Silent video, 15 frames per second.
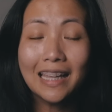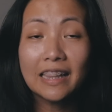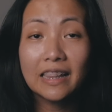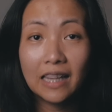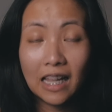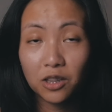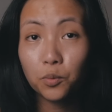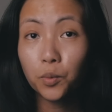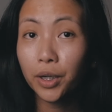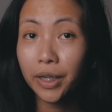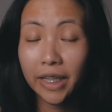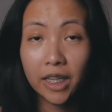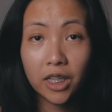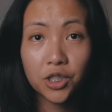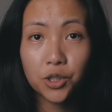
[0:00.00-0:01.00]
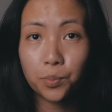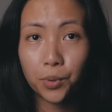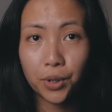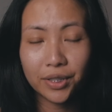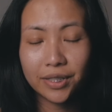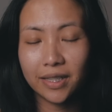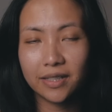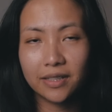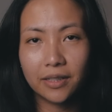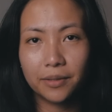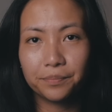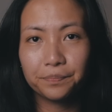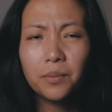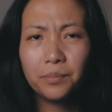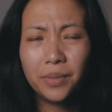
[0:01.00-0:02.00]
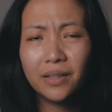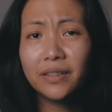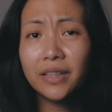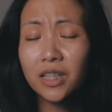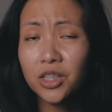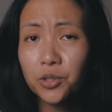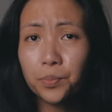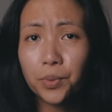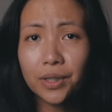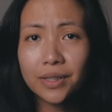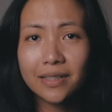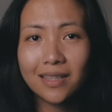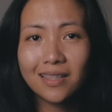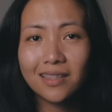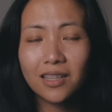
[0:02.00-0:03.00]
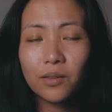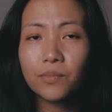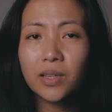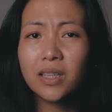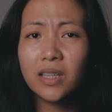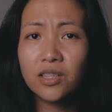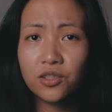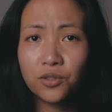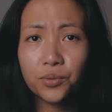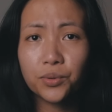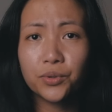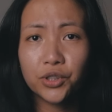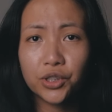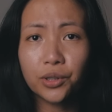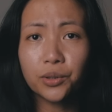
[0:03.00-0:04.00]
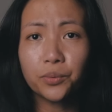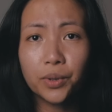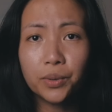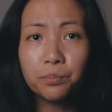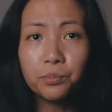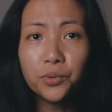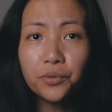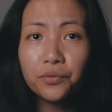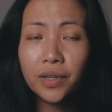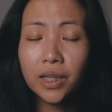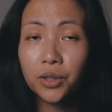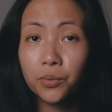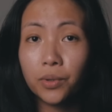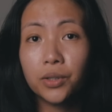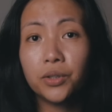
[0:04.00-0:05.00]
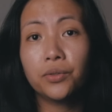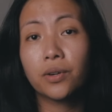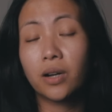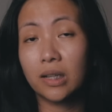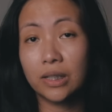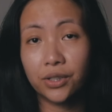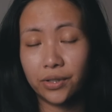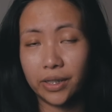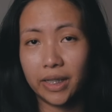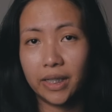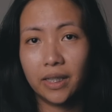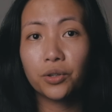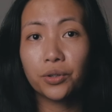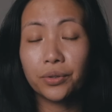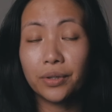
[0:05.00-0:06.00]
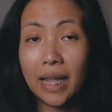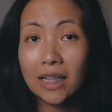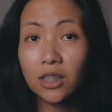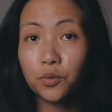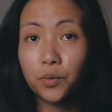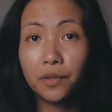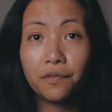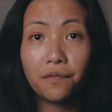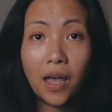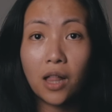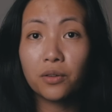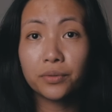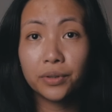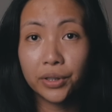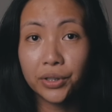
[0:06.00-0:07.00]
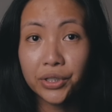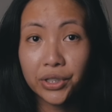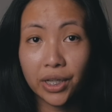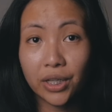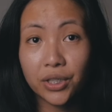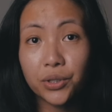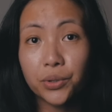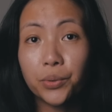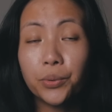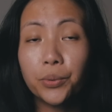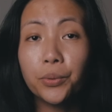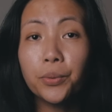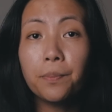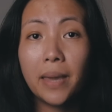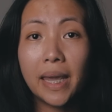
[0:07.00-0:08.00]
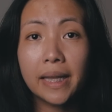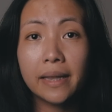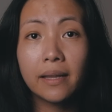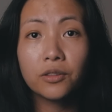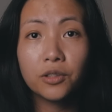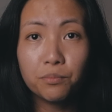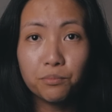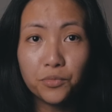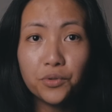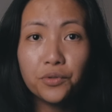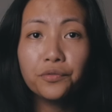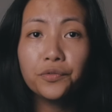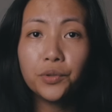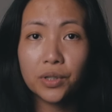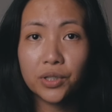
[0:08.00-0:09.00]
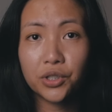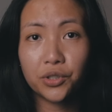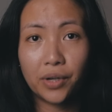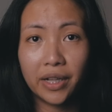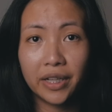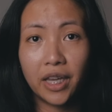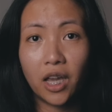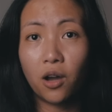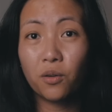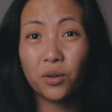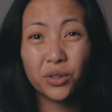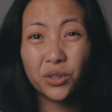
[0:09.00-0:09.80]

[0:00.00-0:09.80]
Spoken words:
networking and support system. Building a support system is crucial when moving to a new country. Connect with fellow nurses who made the move to Australia or